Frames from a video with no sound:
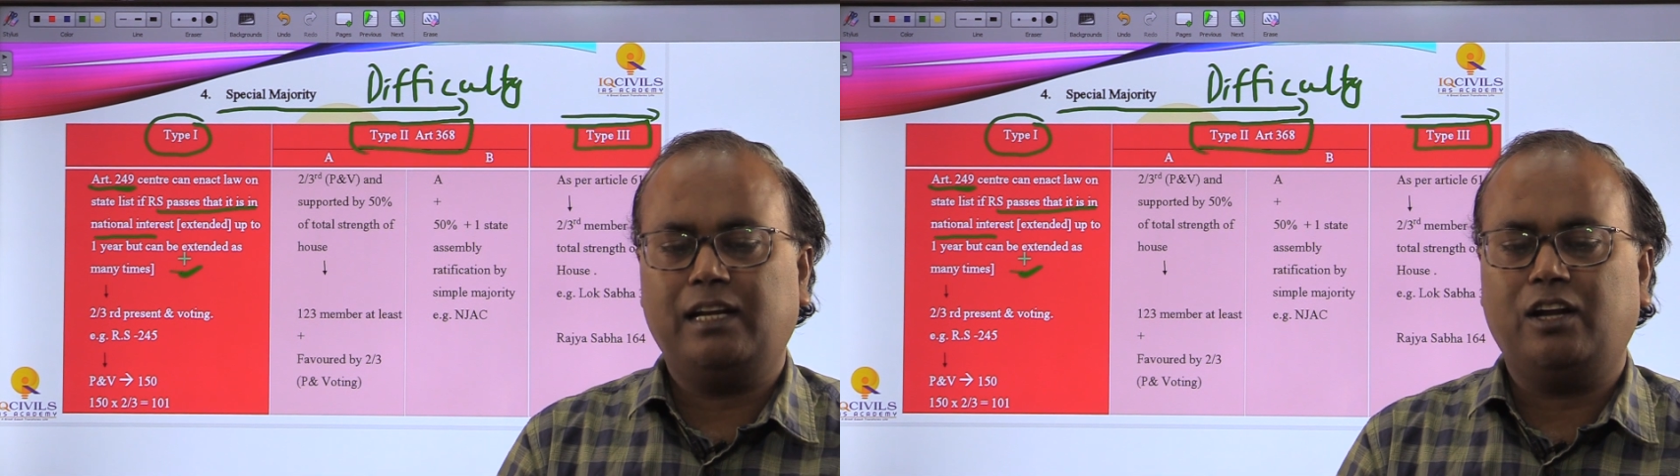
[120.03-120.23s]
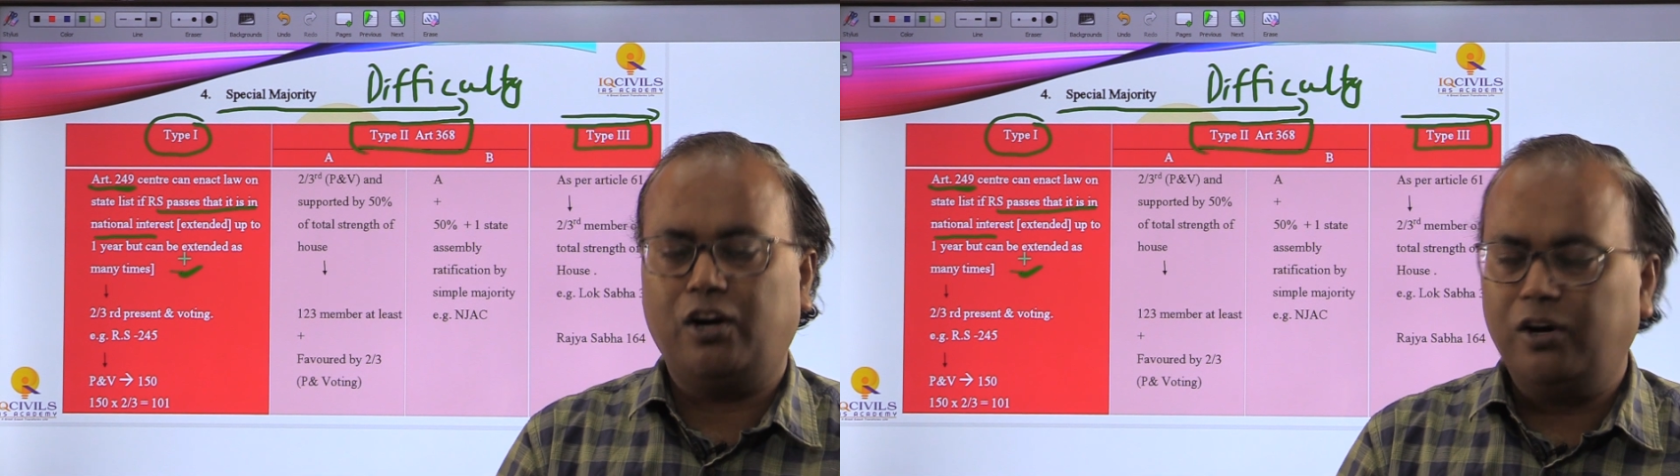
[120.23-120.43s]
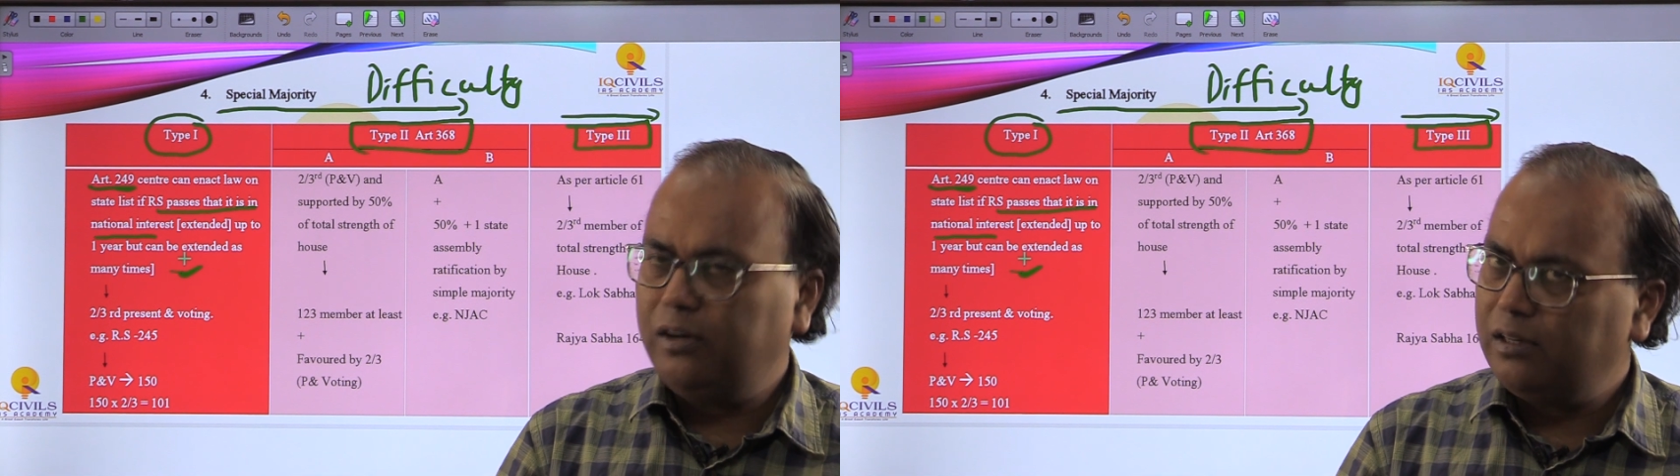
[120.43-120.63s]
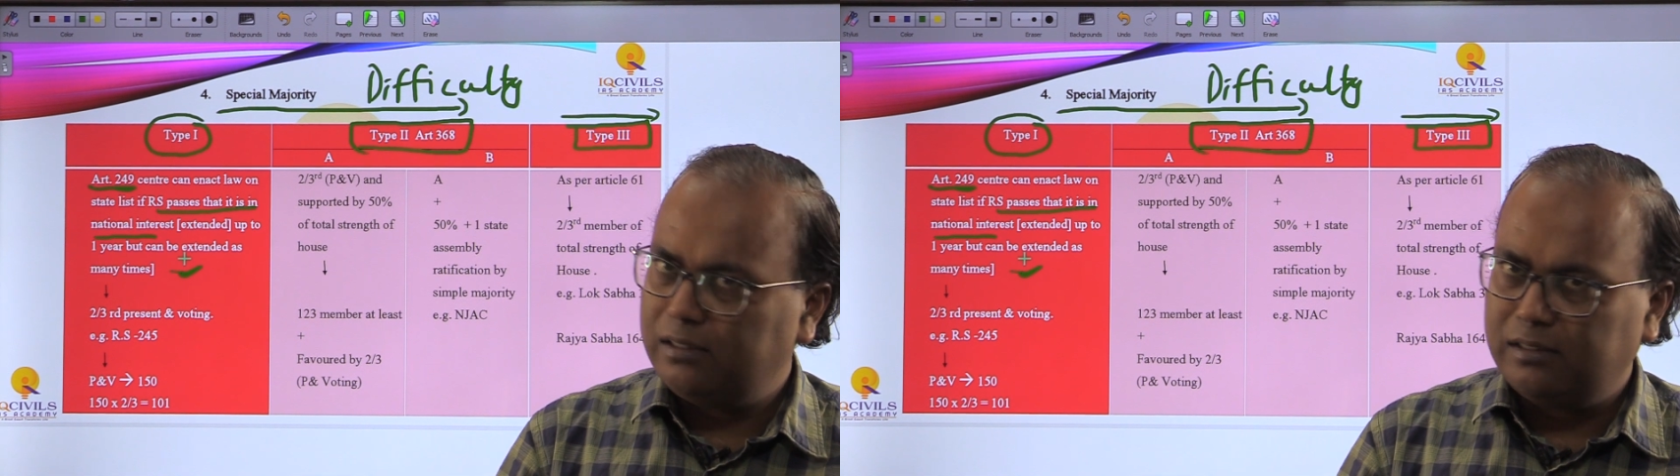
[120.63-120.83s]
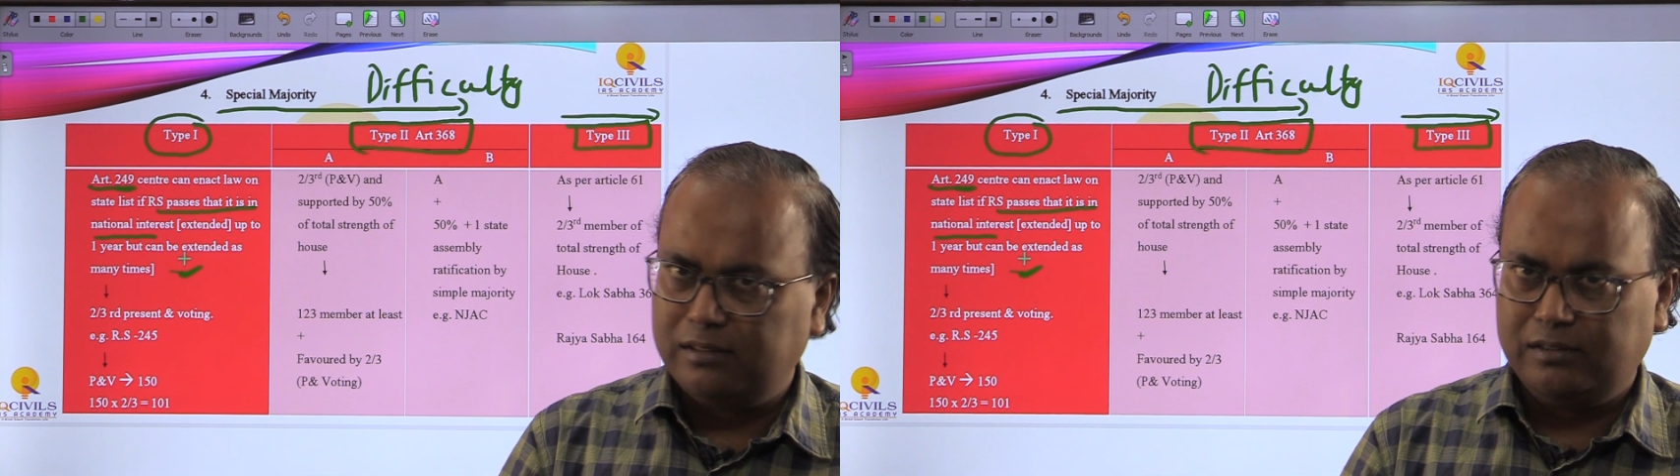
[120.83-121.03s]
law,
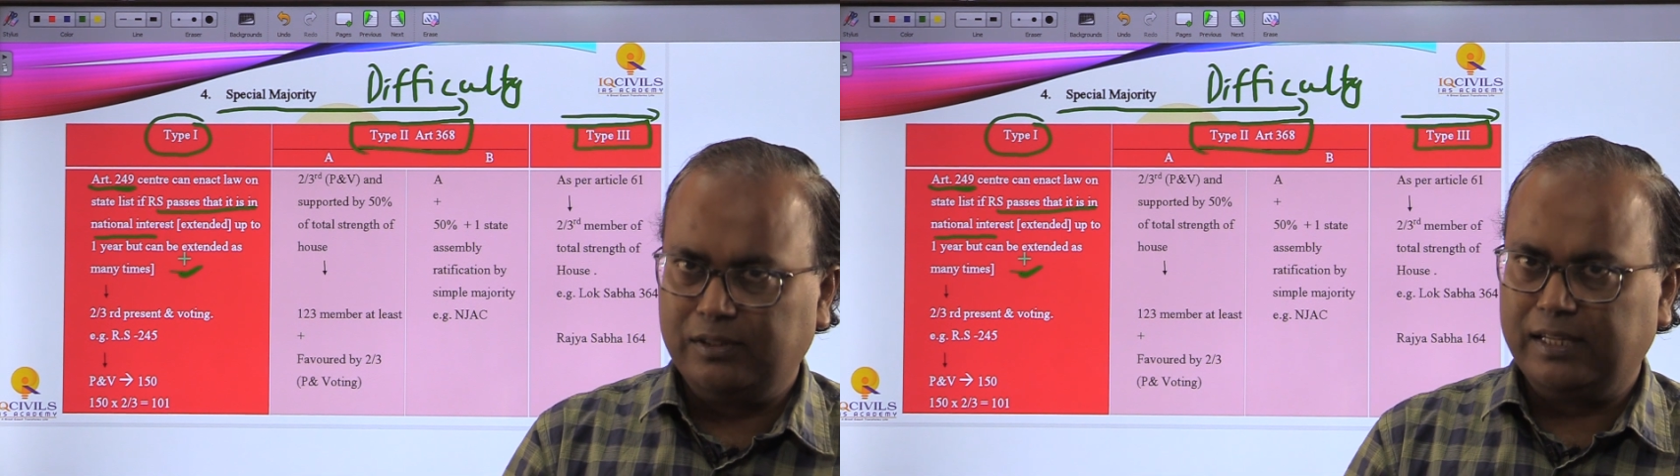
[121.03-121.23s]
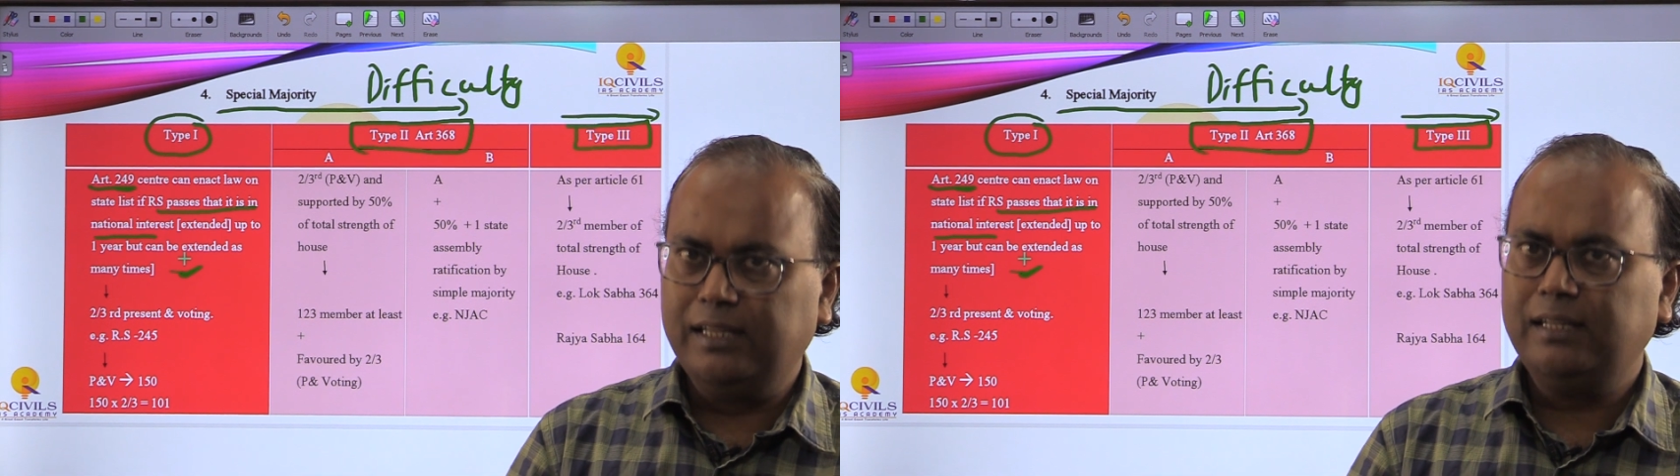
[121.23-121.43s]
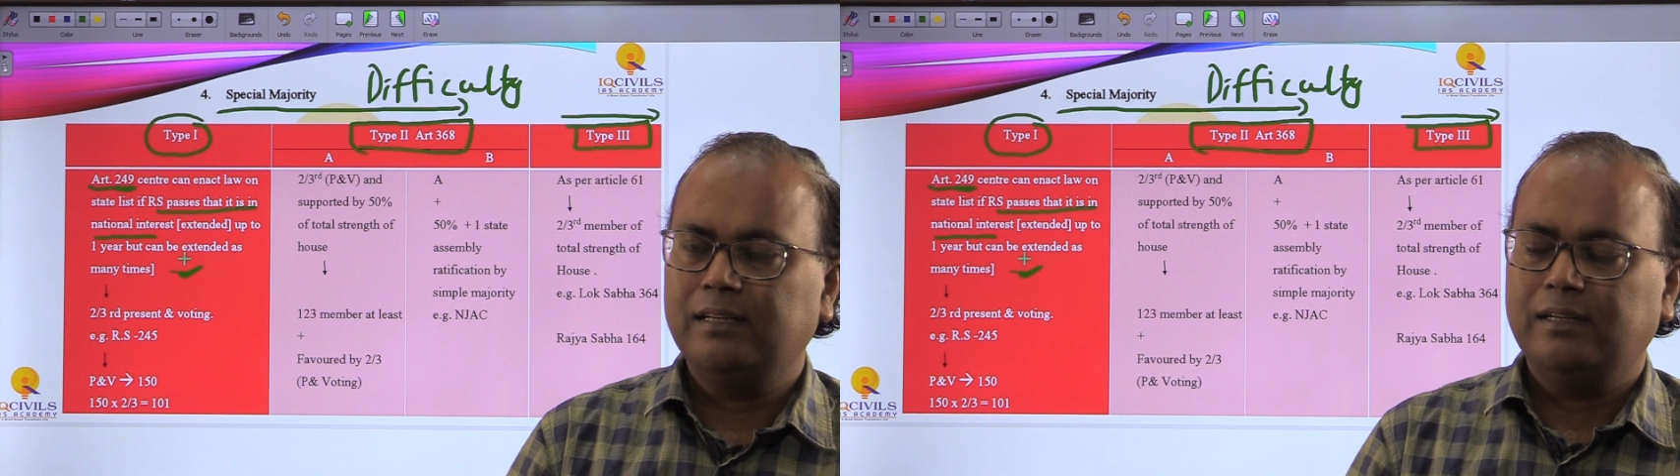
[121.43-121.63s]
okay,